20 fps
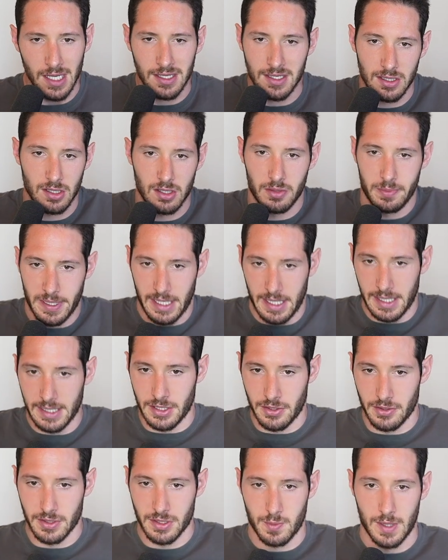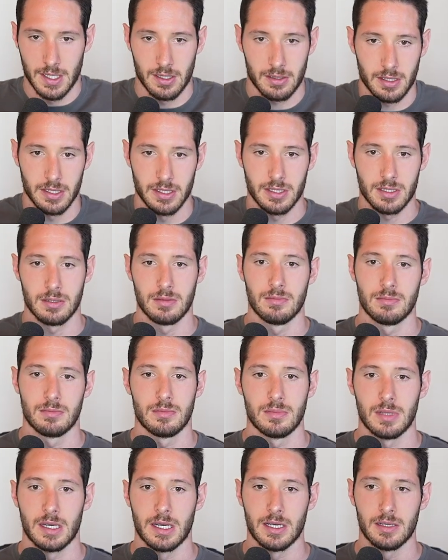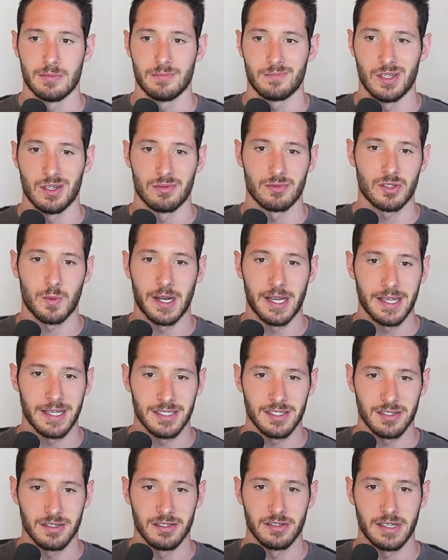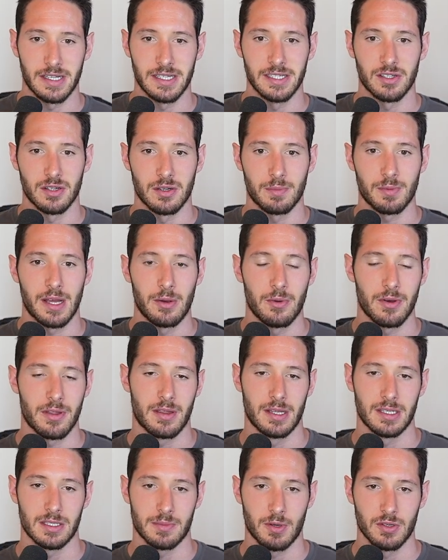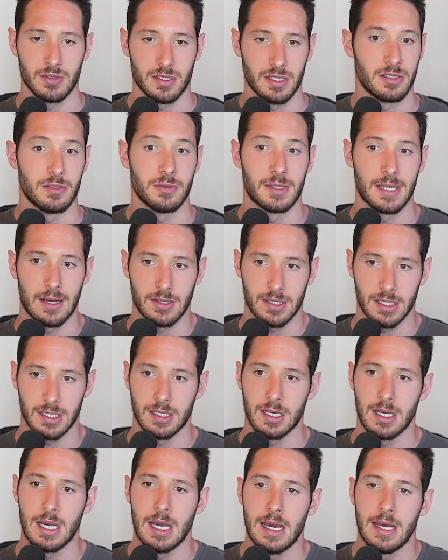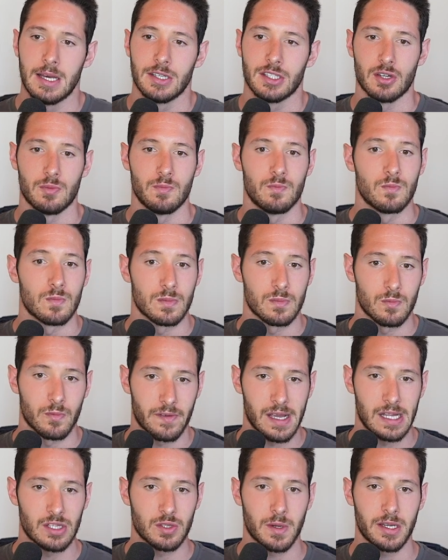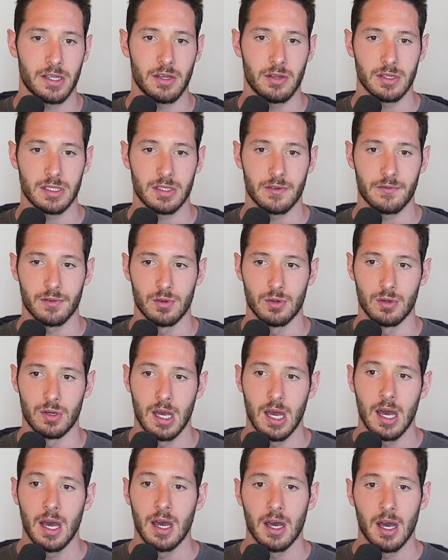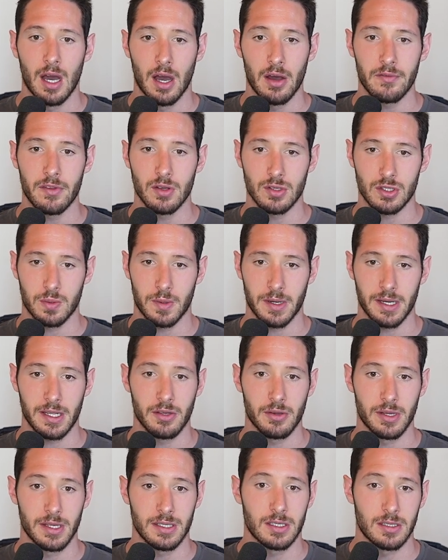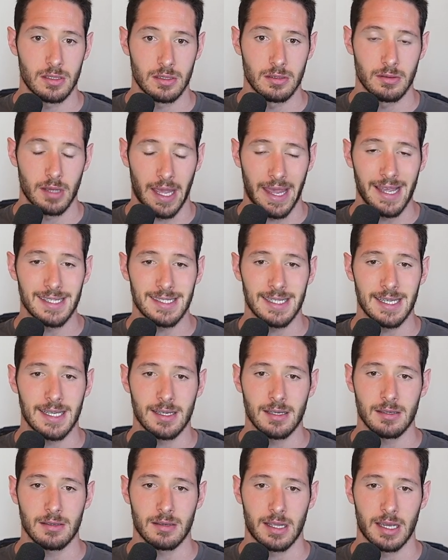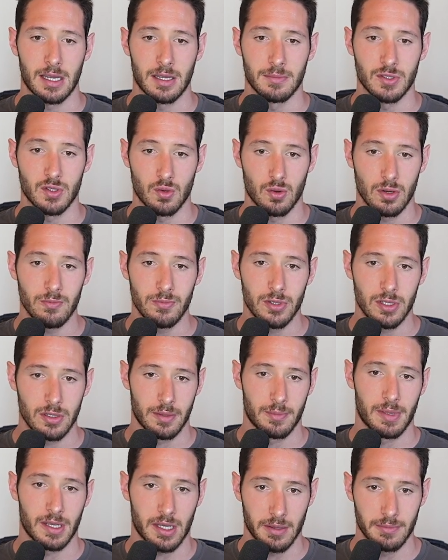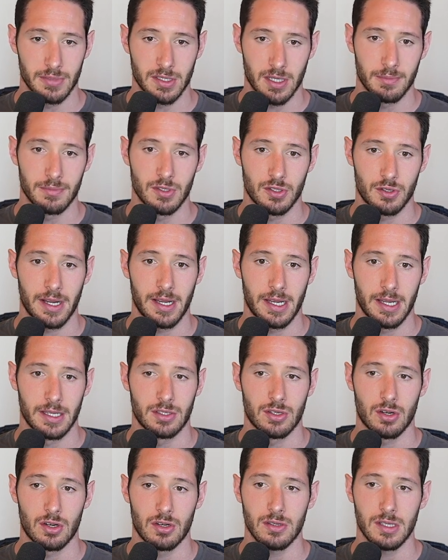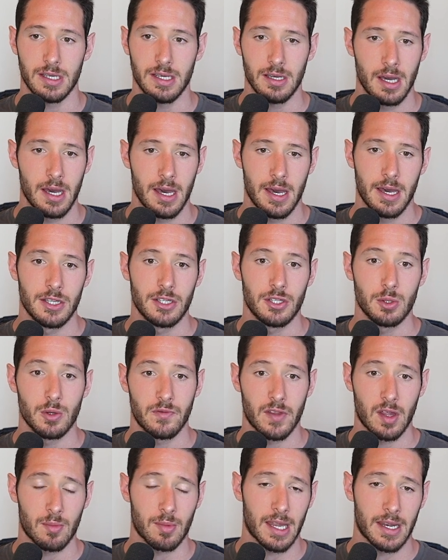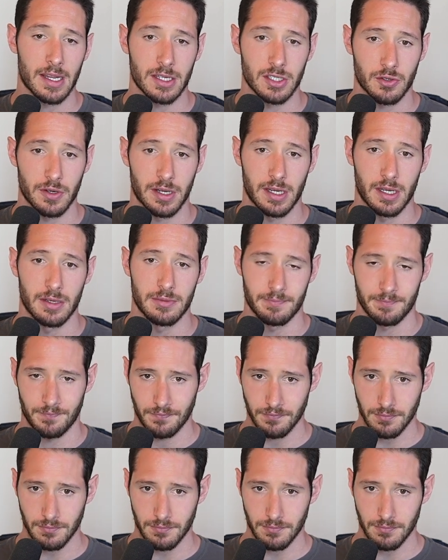It's a little bit easier as well because uh, you know 20 is a little easier to play with as opposed to 2,000. So we've got 20 units of food. Of those 20 units, 18 get absorbed and become substrate internally. Two of them get excreted.